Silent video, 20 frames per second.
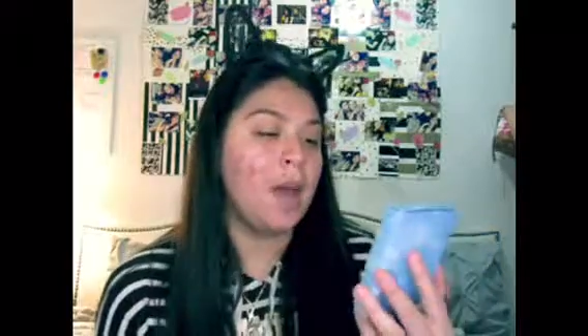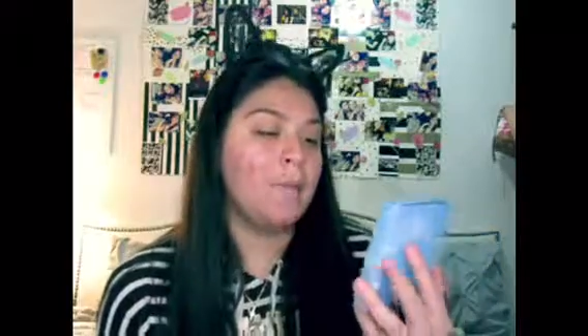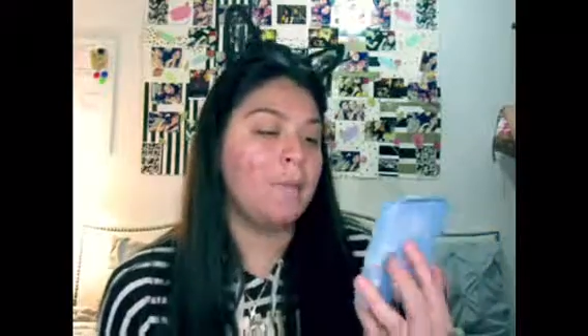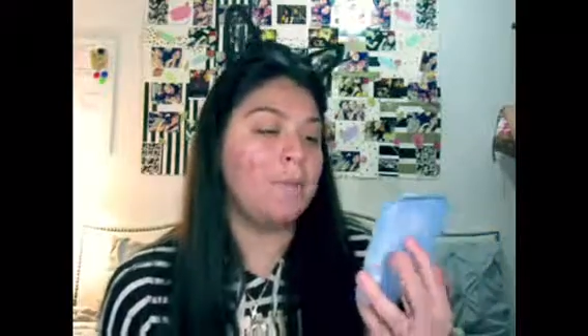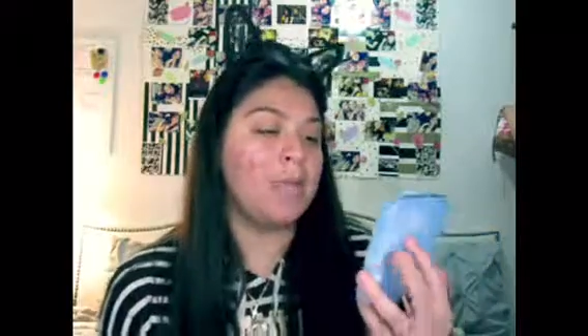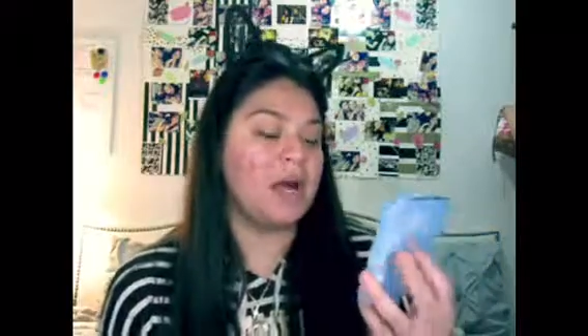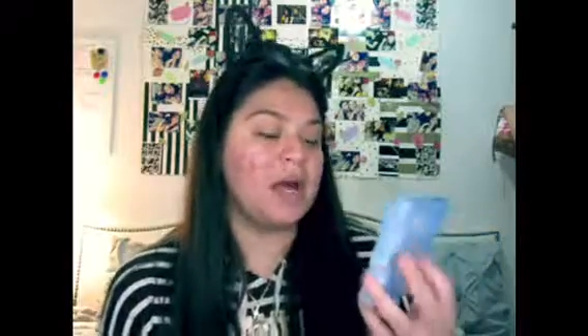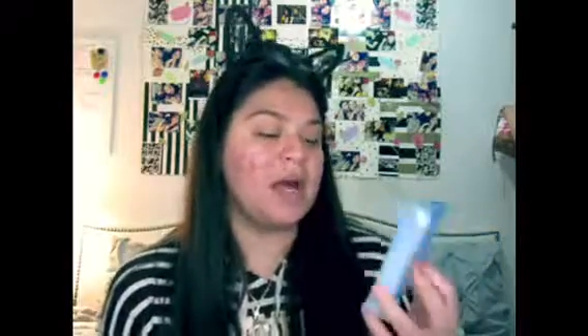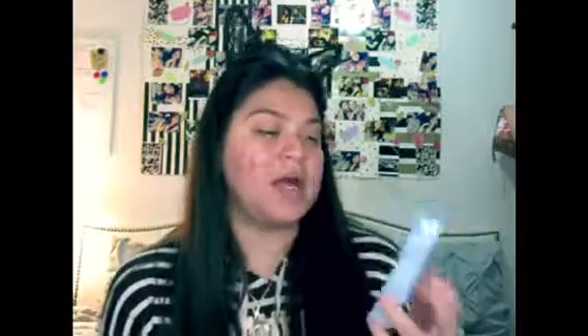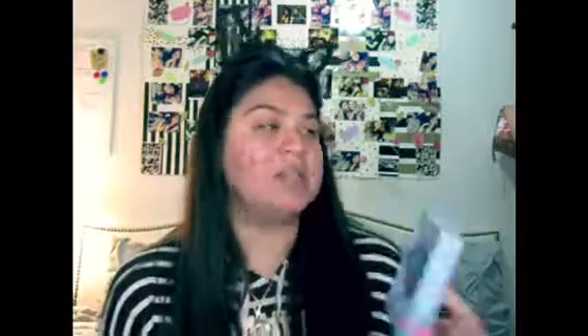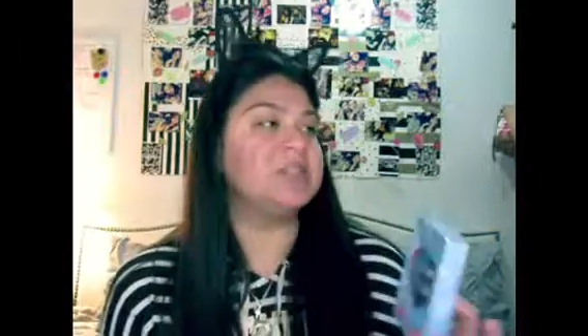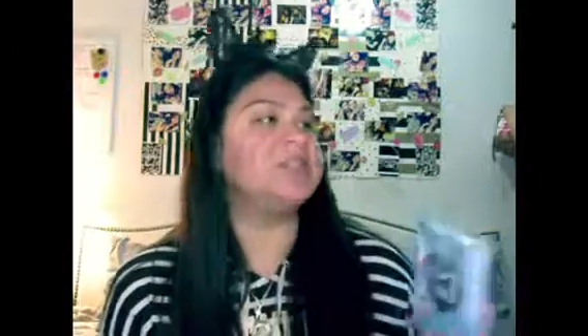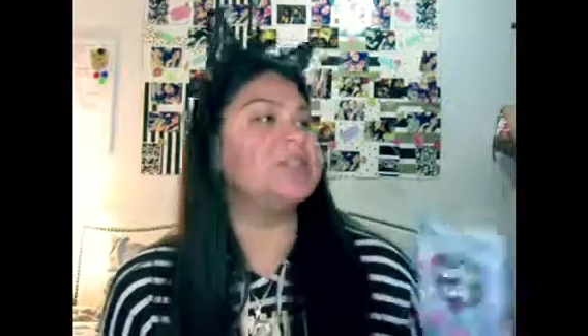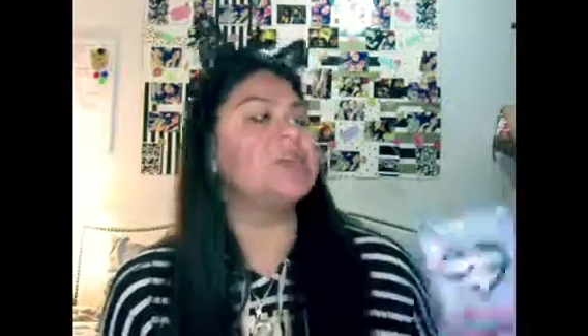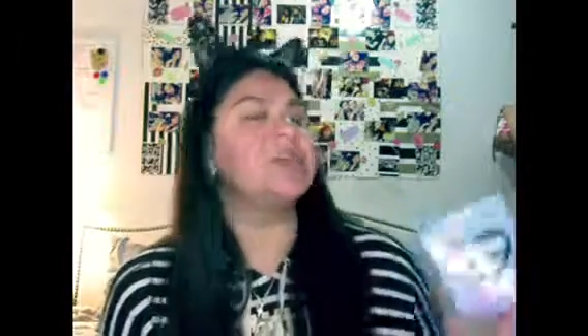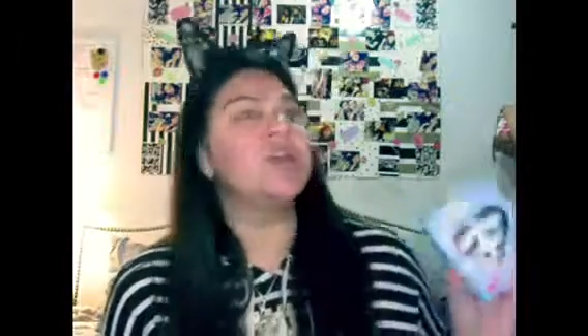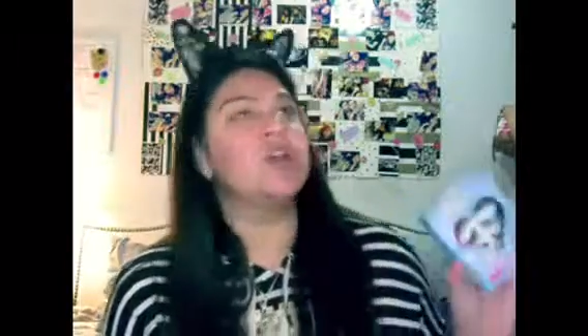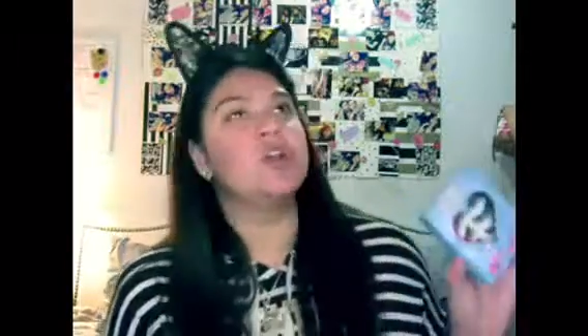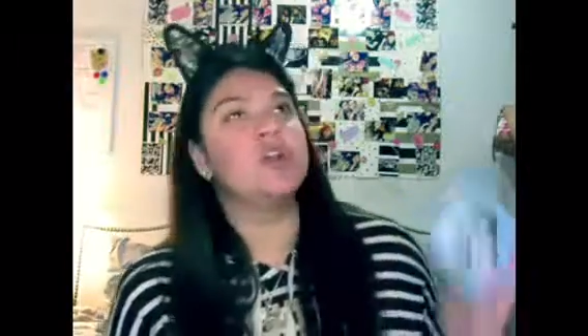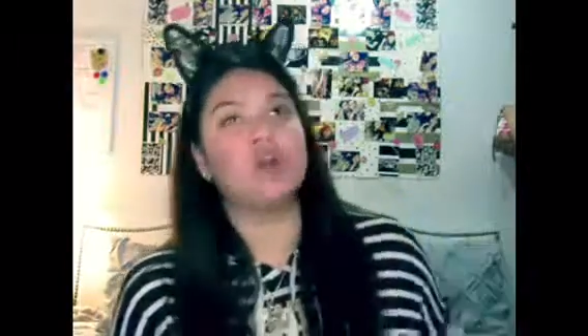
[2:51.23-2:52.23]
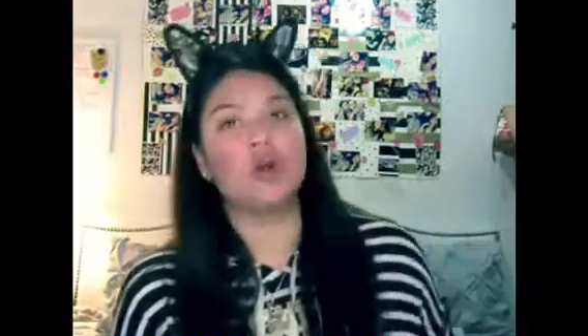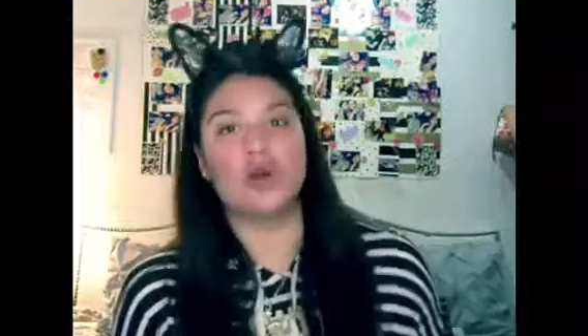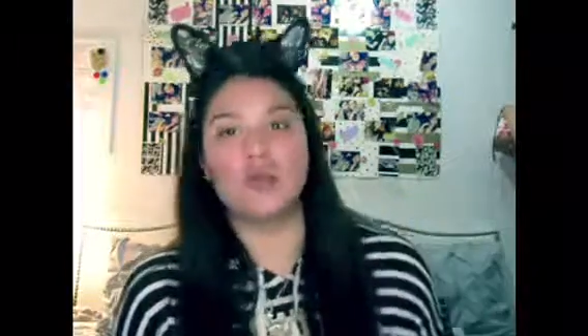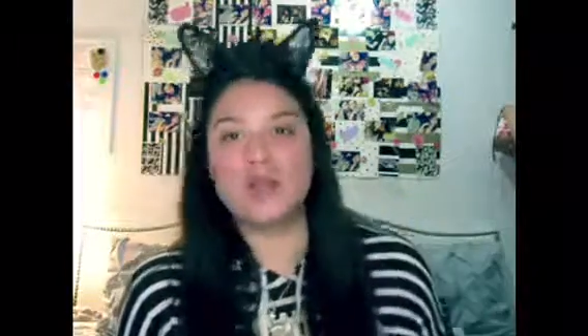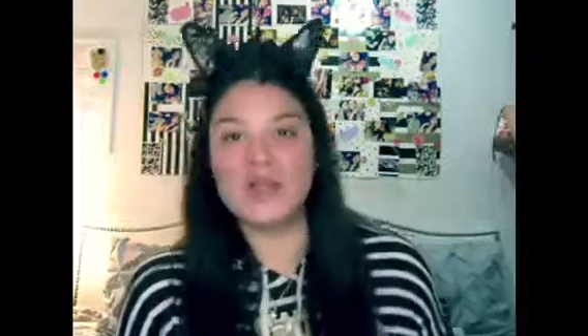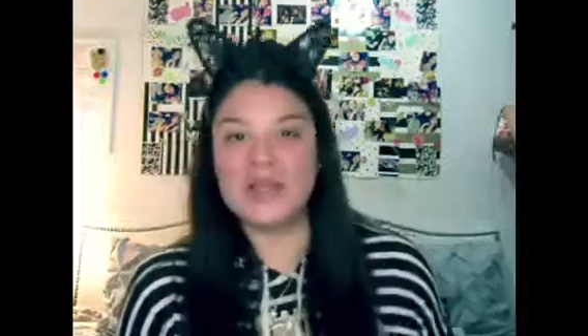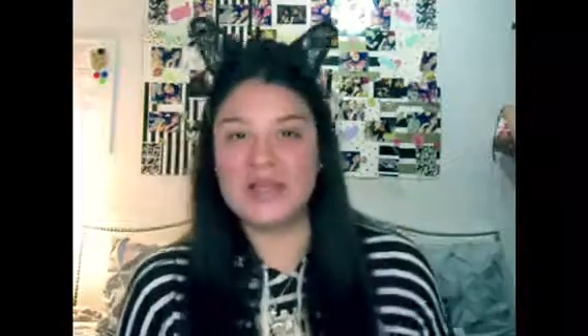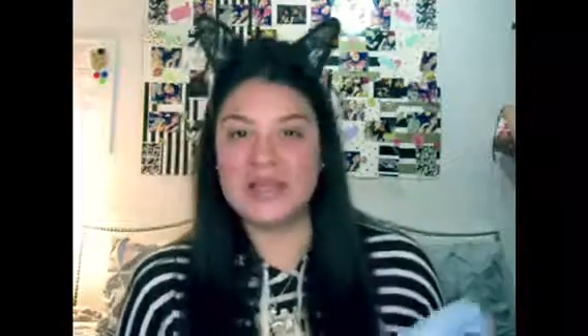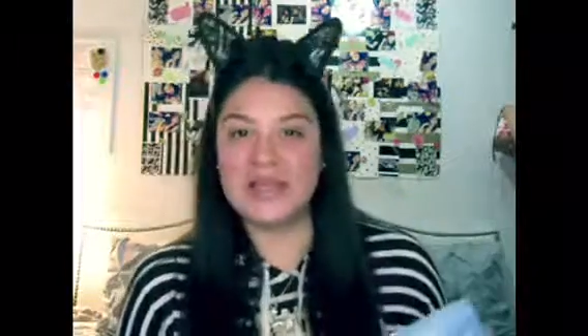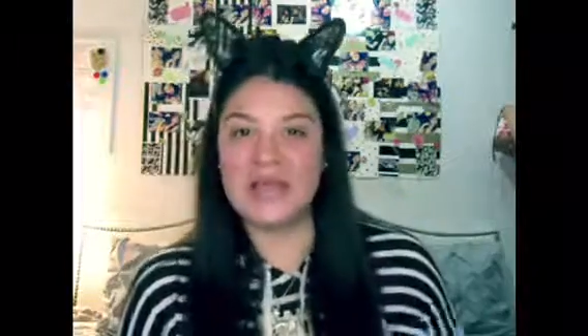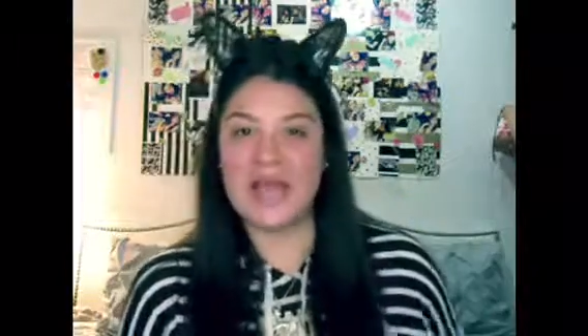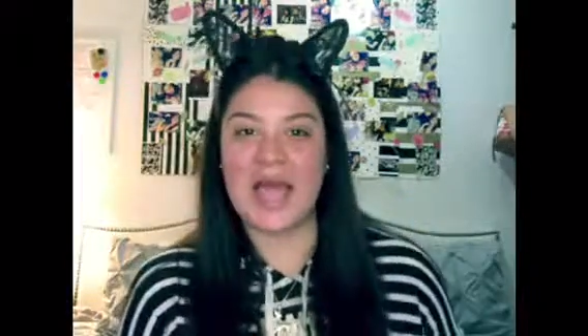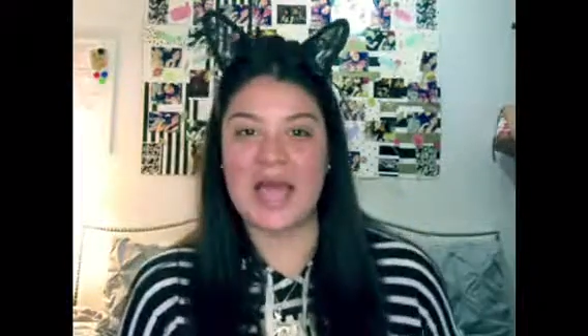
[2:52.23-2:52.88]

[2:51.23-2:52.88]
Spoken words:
but normally the